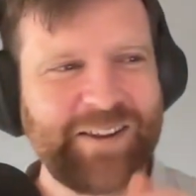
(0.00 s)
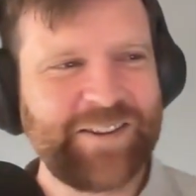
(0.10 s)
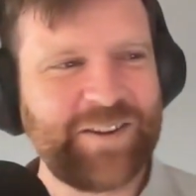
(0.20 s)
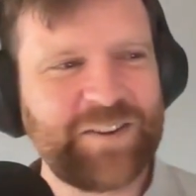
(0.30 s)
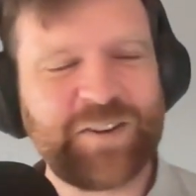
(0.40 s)

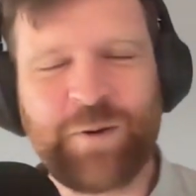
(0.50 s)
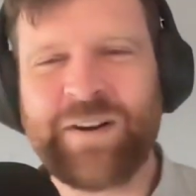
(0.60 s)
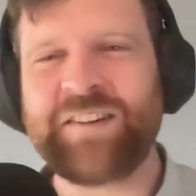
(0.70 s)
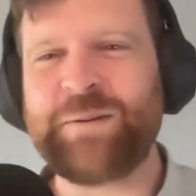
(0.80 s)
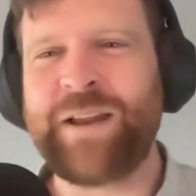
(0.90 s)
There's so
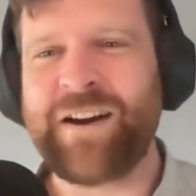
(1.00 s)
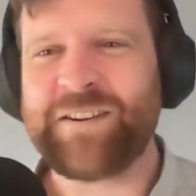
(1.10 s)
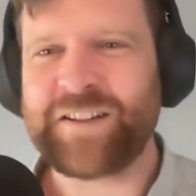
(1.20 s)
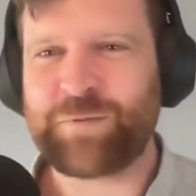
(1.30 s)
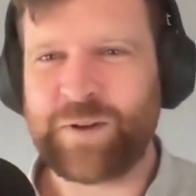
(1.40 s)
many
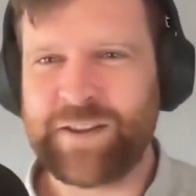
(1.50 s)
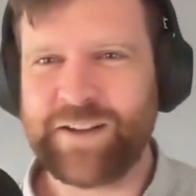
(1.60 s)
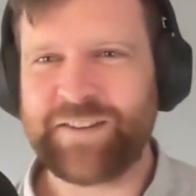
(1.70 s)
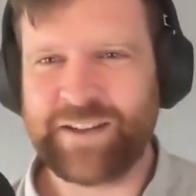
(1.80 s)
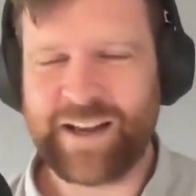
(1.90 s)
similarities between
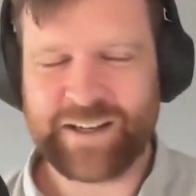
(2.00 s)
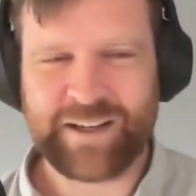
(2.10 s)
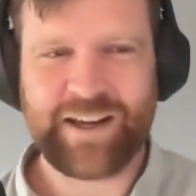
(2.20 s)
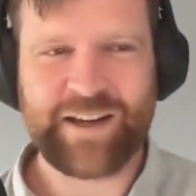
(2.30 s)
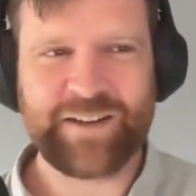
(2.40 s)
this and how
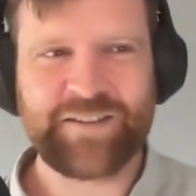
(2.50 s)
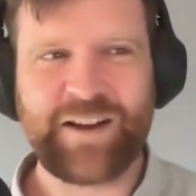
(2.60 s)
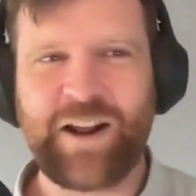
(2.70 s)
GitGuardian started.